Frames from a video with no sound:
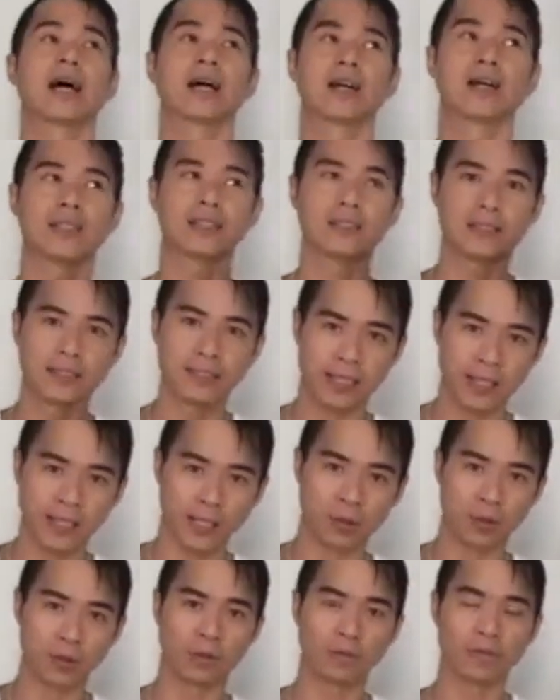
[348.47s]

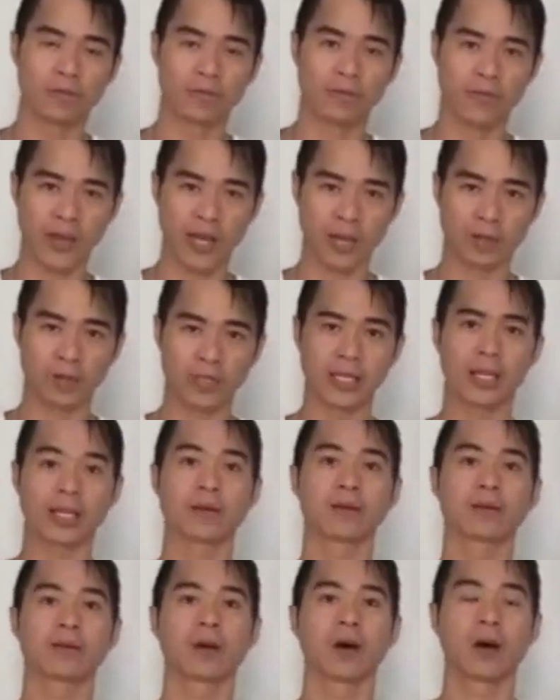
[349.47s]
single family
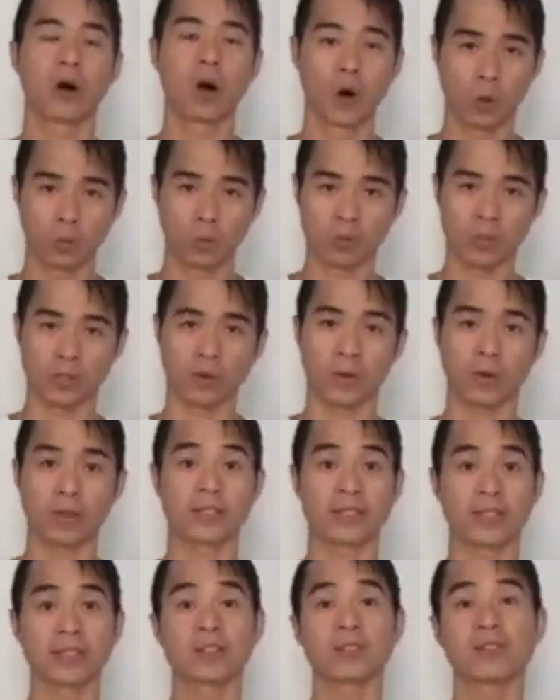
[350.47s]
homes or
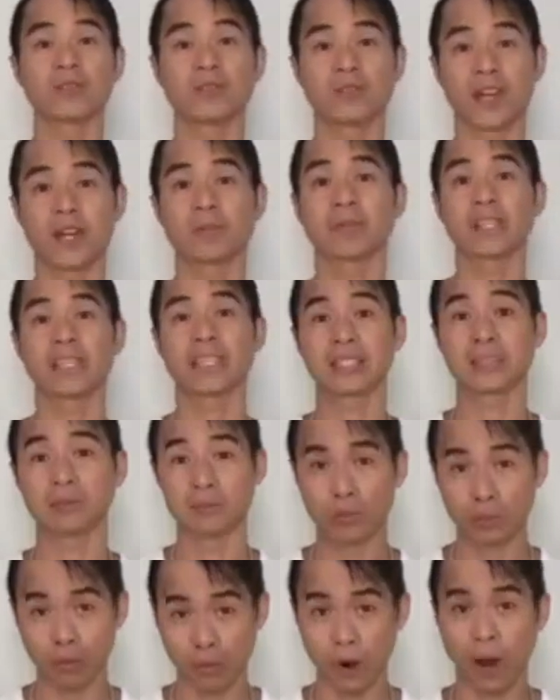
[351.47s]
single family
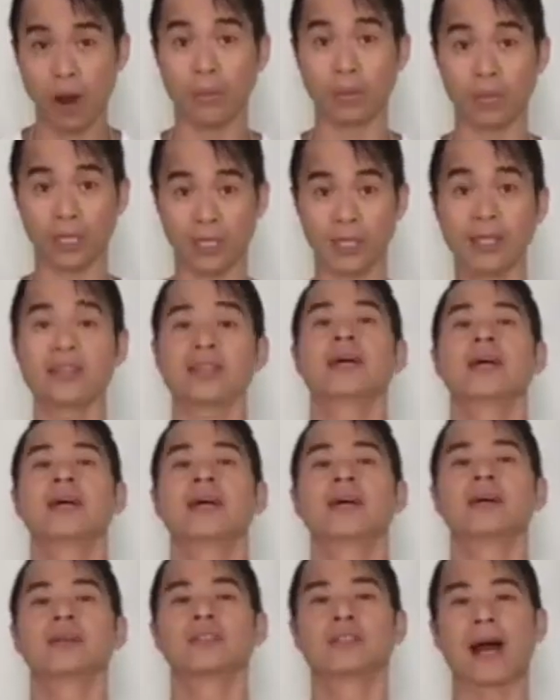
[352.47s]
properties
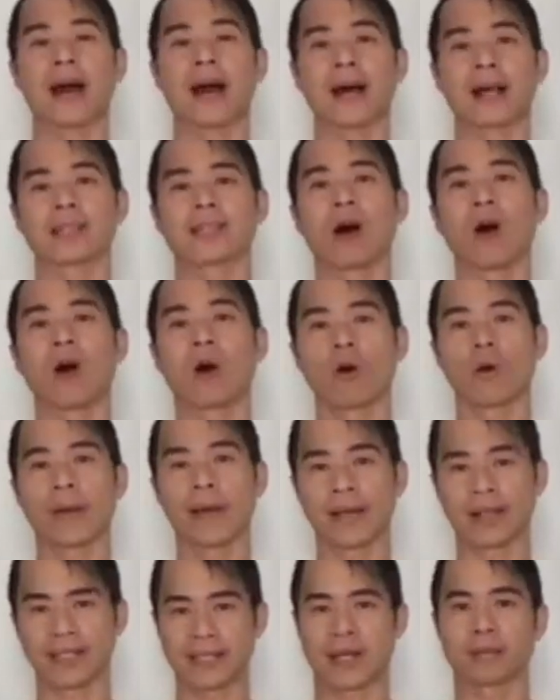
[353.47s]
as our
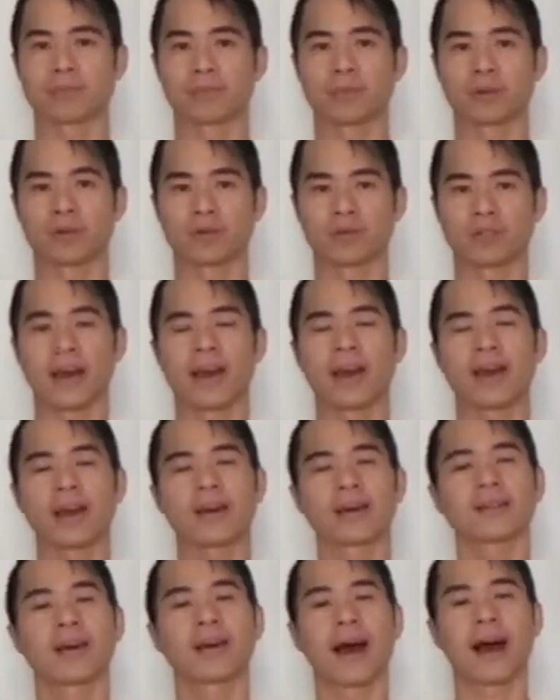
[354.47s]
examples.
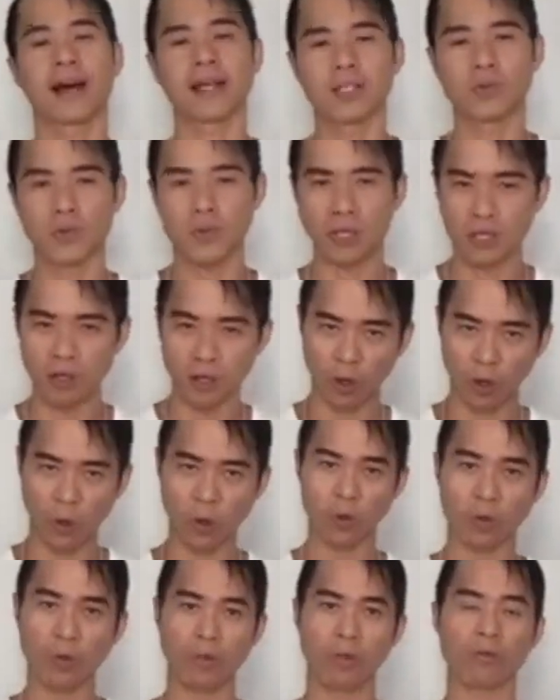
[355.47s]
And as we
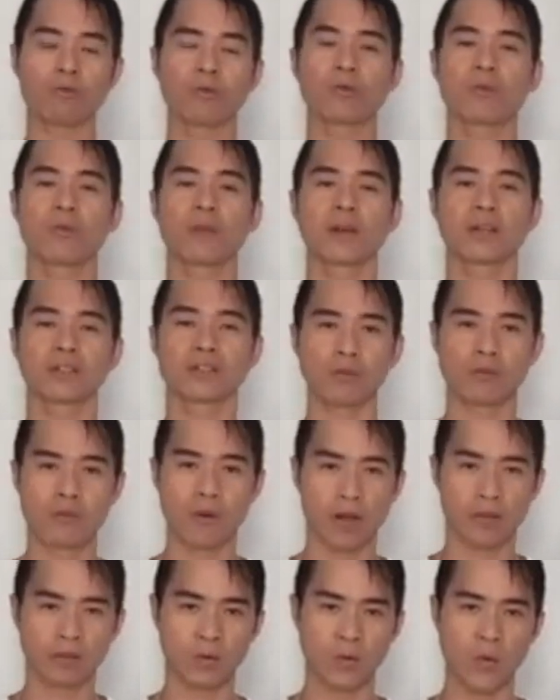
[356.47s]
go through this
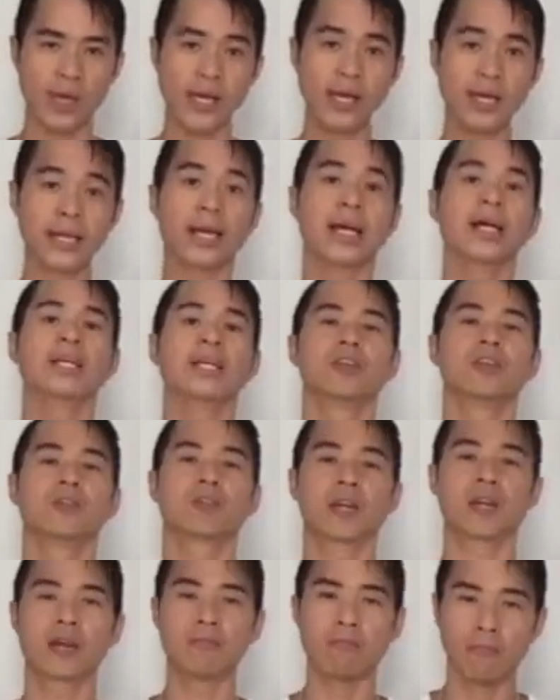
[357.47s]
throughout the week, you'll
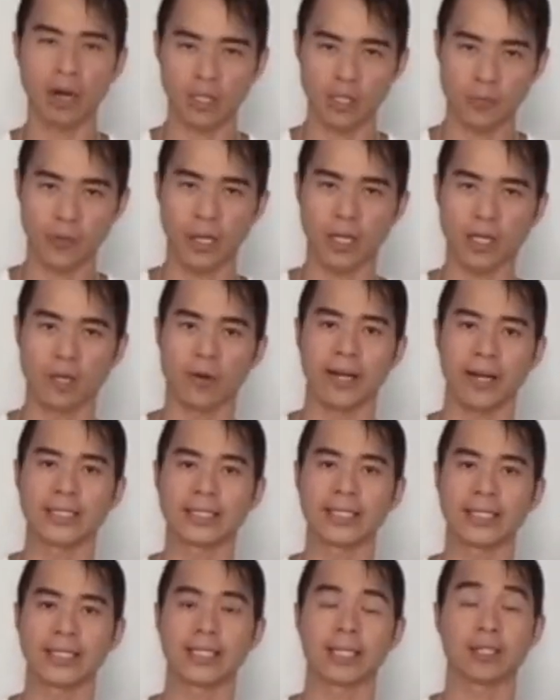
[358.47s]
get a much better
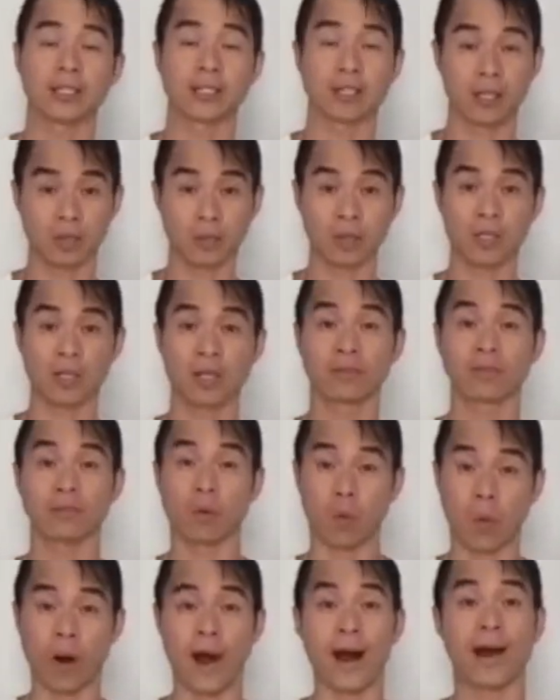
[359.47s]
idea in terms of
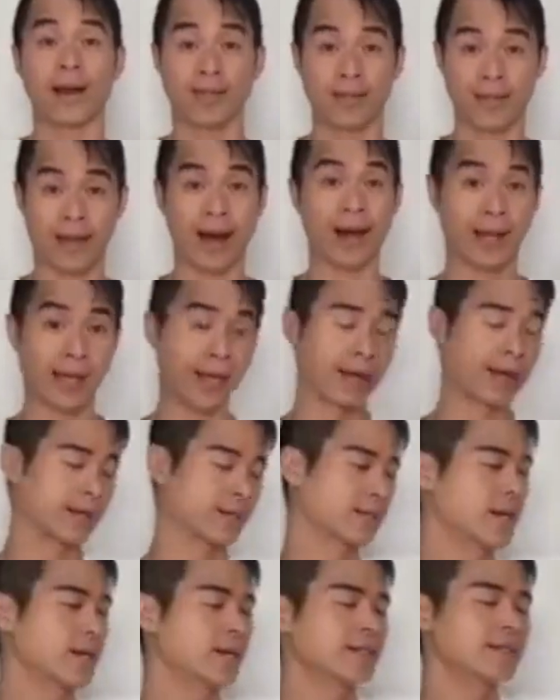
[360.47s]
why that
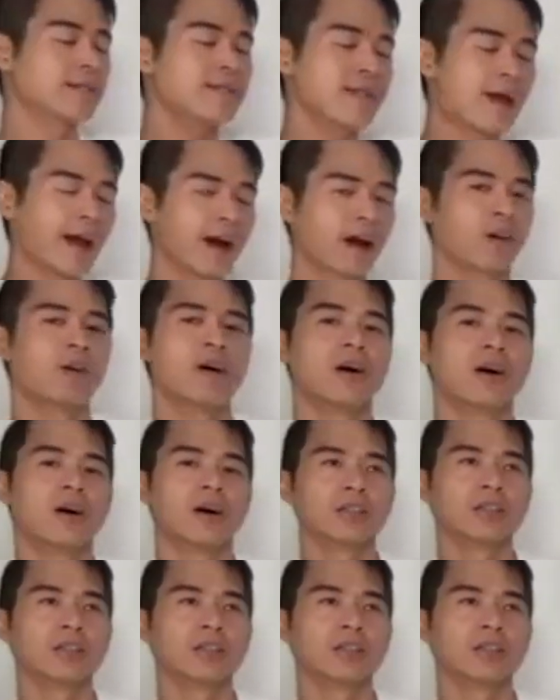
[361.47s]
is. Now, the